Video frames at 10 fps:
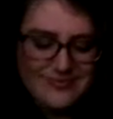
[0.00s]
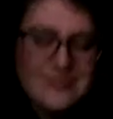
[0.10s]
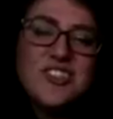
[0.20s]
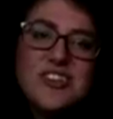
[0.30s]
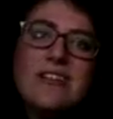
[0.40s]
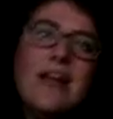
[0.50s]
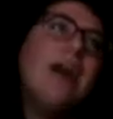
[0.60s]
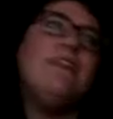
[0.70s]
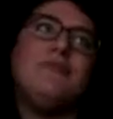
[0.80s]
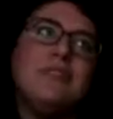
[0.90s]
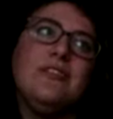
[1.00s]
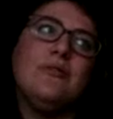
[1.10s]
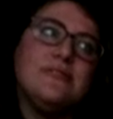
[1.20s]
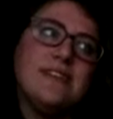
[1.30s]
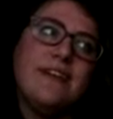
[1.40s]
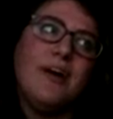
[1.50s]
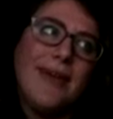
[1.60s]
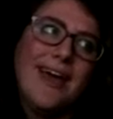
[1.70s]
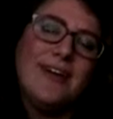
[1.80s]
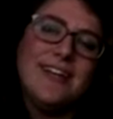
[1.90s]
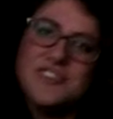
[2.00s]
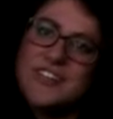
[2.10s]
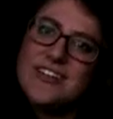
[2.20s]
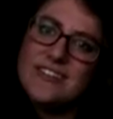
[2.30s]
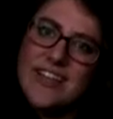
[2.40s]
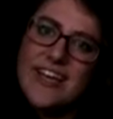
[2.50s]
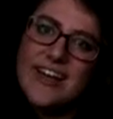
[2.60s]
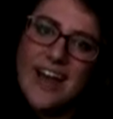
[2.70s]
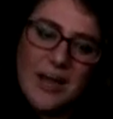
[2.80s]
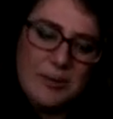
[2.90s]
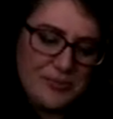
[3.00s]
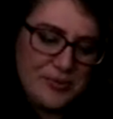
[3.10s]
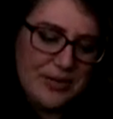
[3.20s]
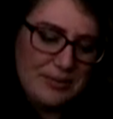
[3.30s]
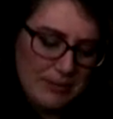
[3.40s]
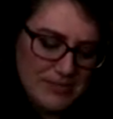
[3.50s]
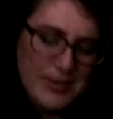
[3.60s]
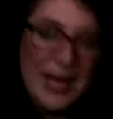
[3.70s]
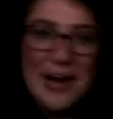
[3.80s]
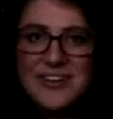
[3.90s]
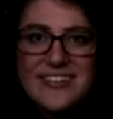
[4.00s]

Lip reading: there's a lot of really cool stuff coming out next year that I'm pretty pumped about.